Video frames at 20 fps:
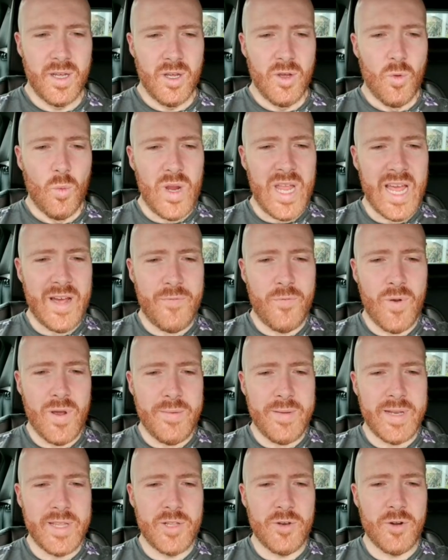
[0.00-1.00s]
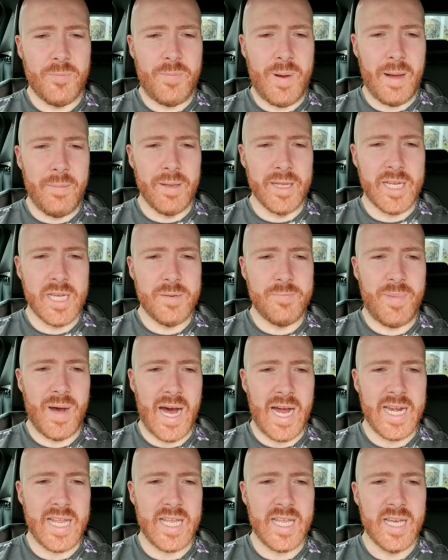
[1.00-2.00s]
We have women in the Republican
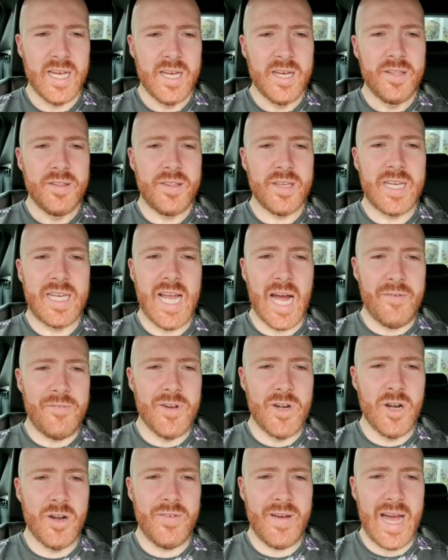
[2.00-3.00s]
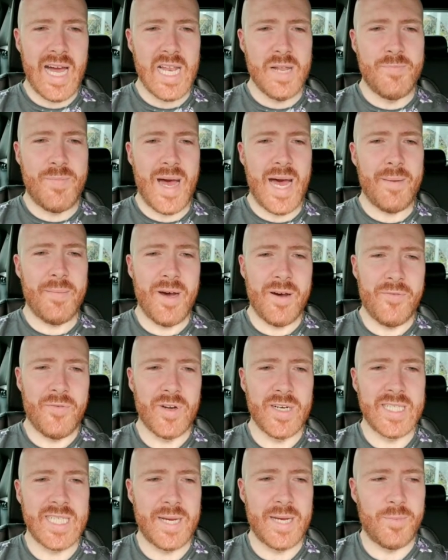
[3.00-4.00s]
Party, the governor of Alabama, for
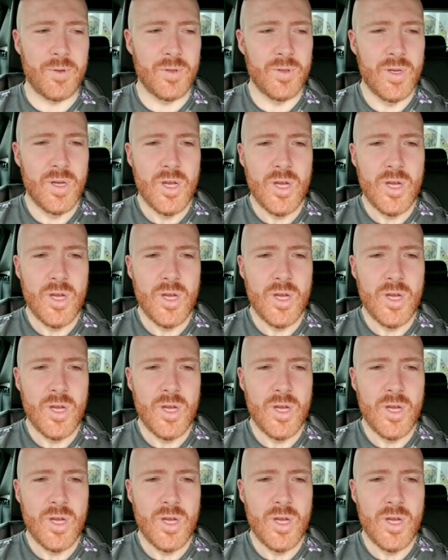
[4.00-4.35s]
example,